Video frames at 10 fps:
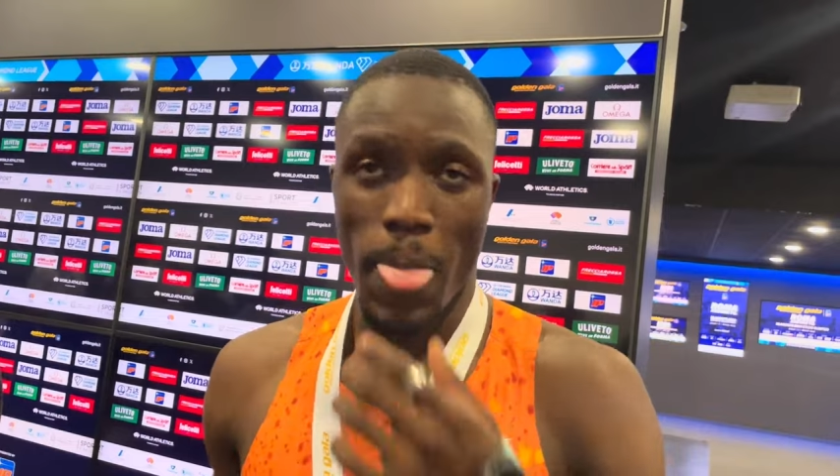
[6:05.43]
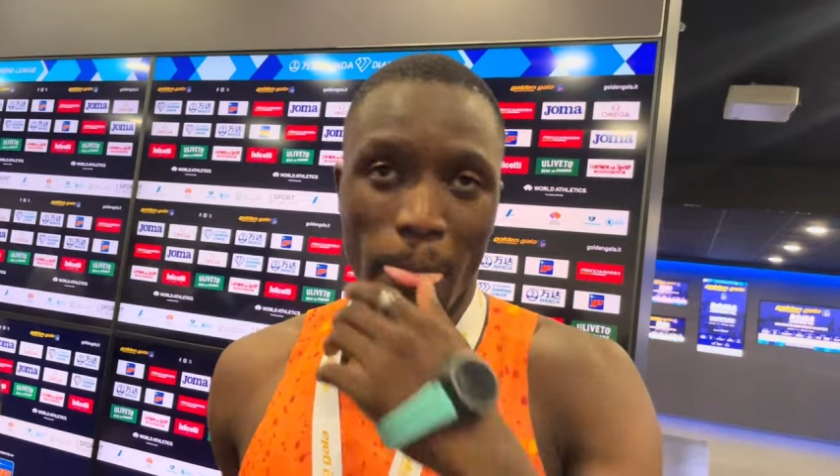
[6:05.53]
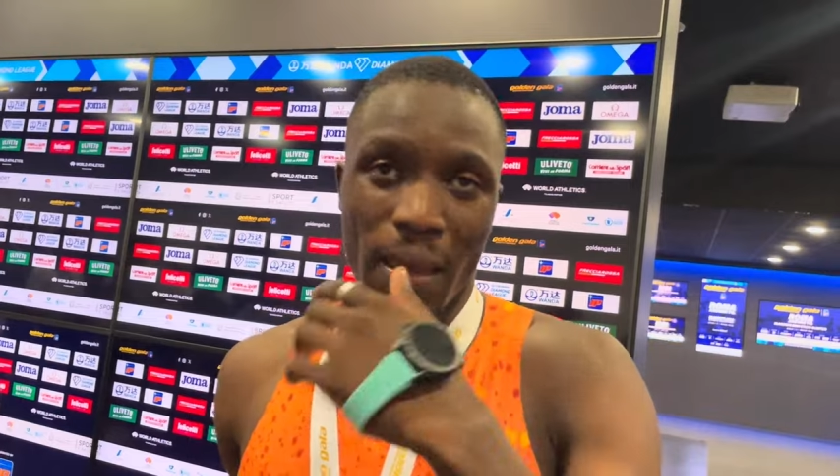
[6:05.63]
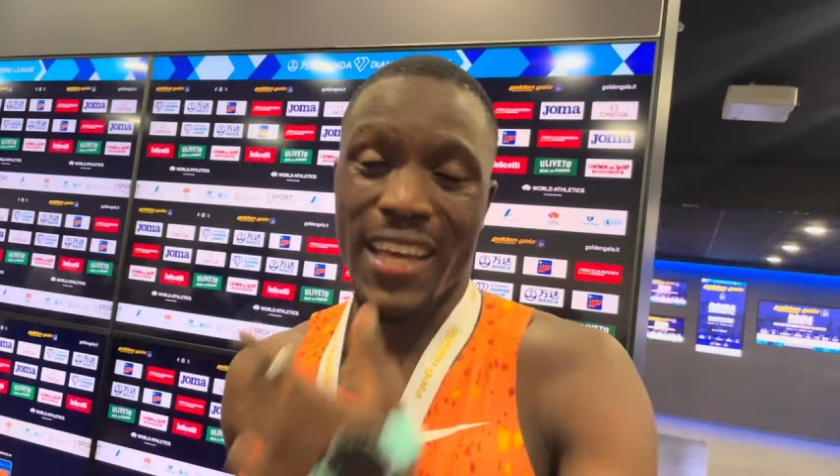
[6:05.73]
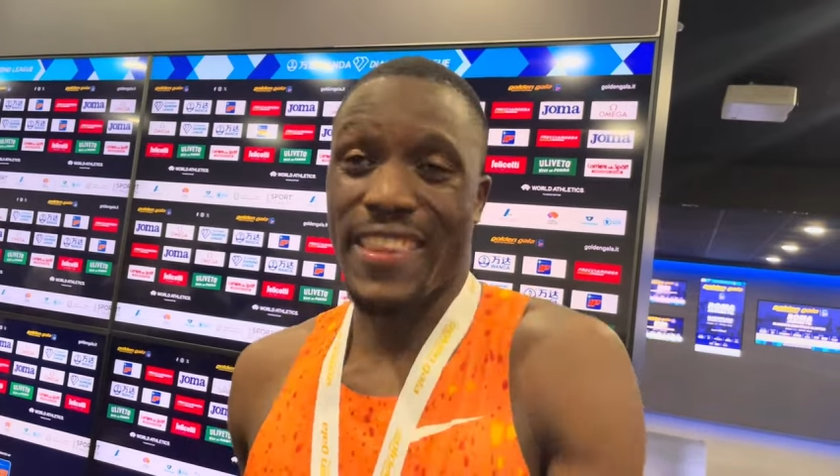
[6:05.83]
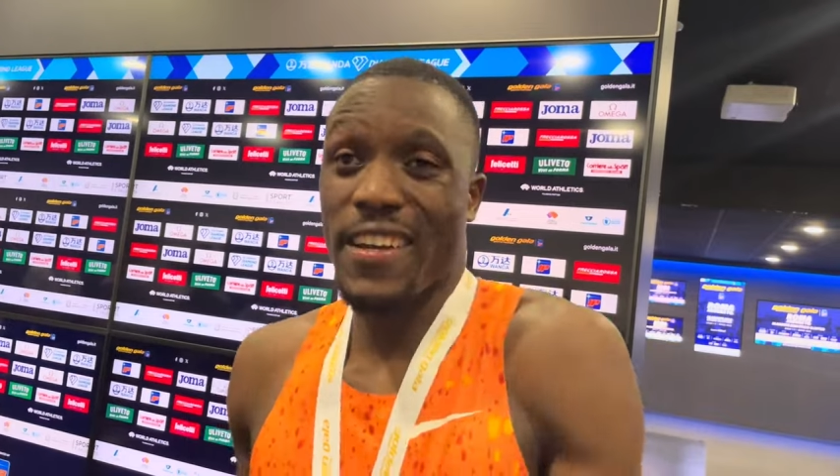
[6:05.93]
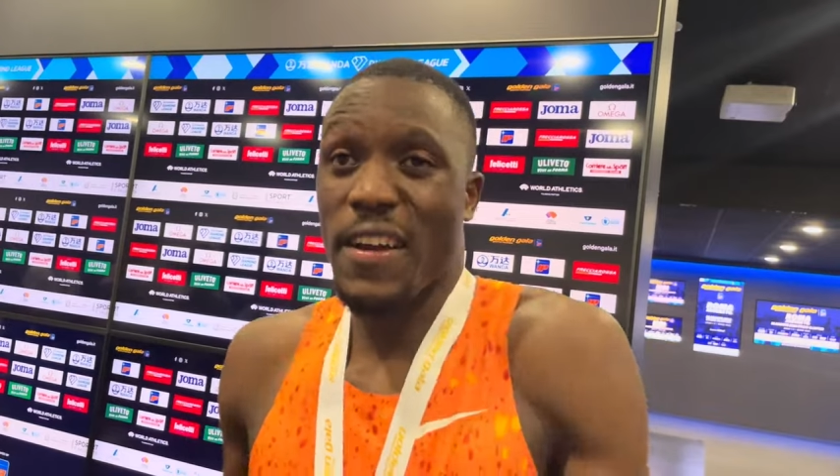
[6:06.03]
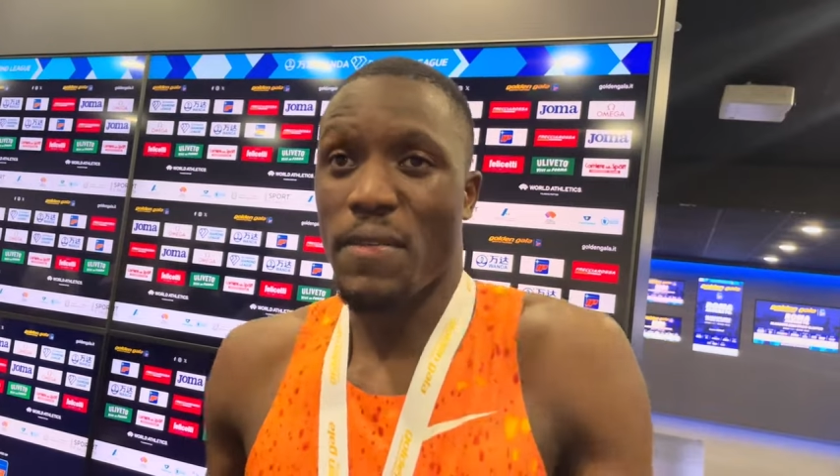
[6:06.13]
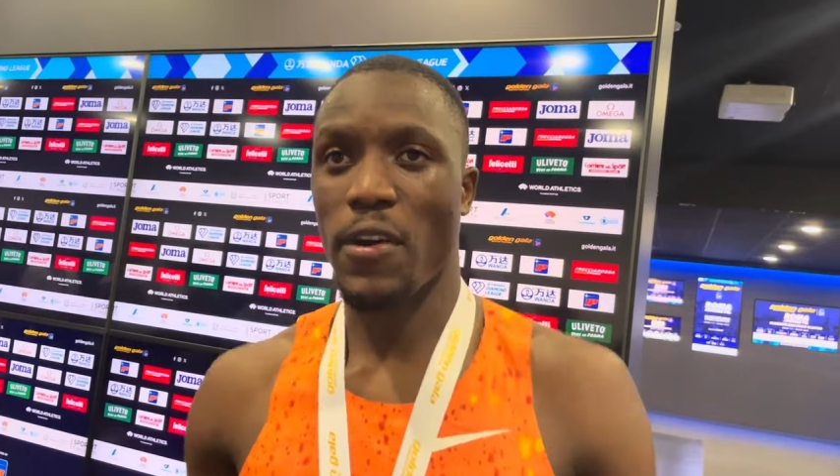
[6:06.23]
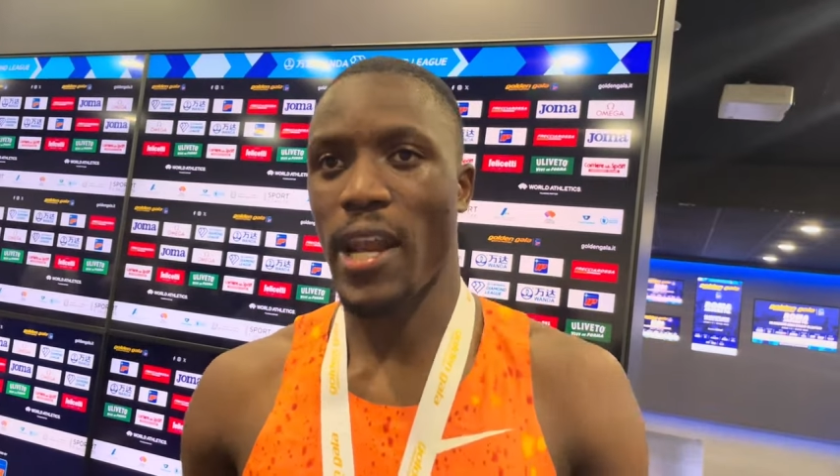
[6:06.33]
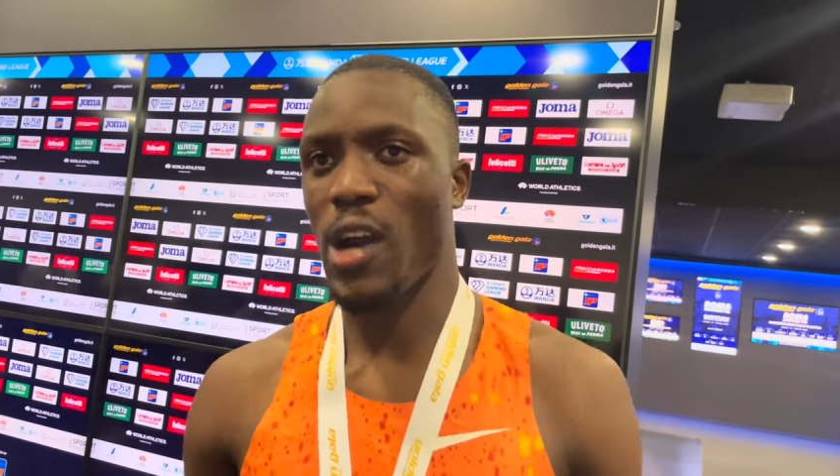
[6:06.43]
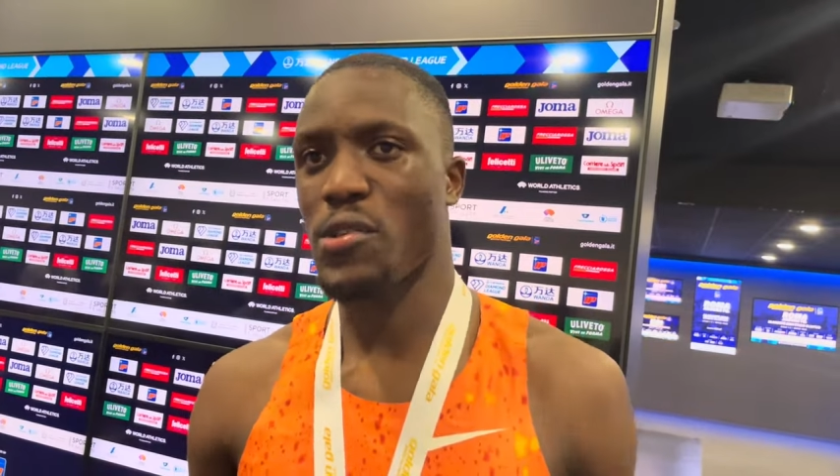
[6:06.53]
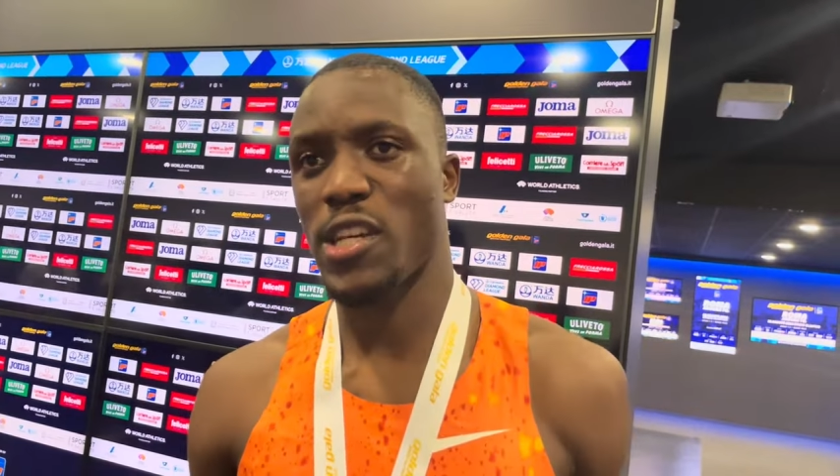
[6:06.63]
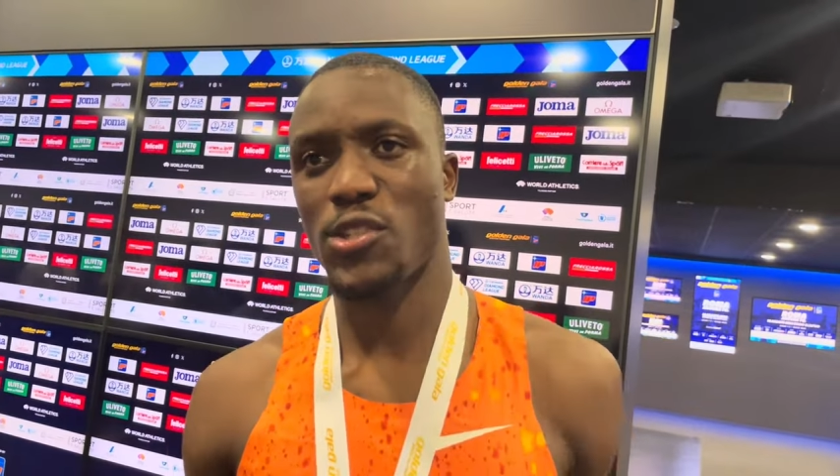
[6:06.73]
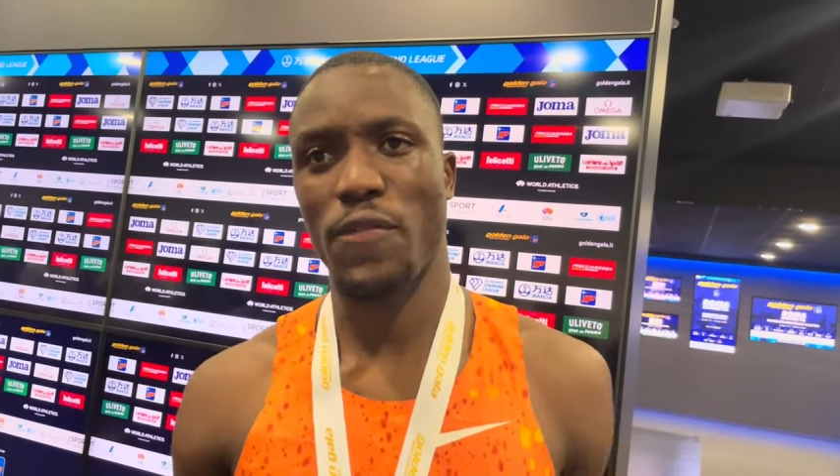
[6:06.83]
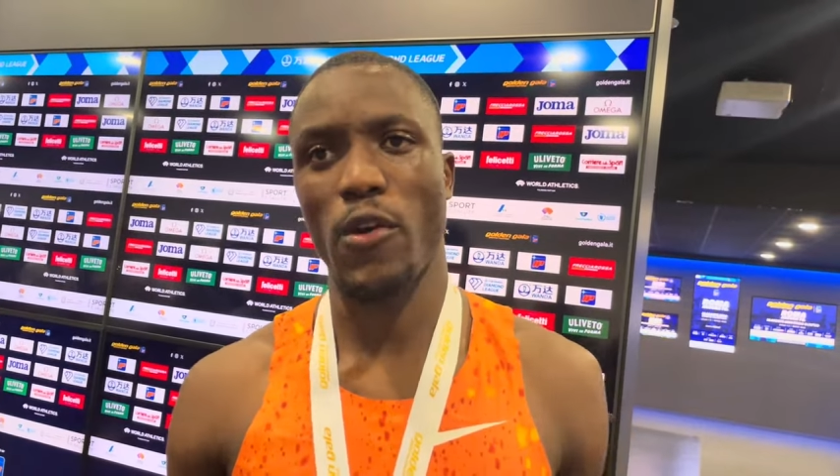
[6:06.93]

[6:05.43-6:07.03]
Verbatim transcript: it concluded a memorable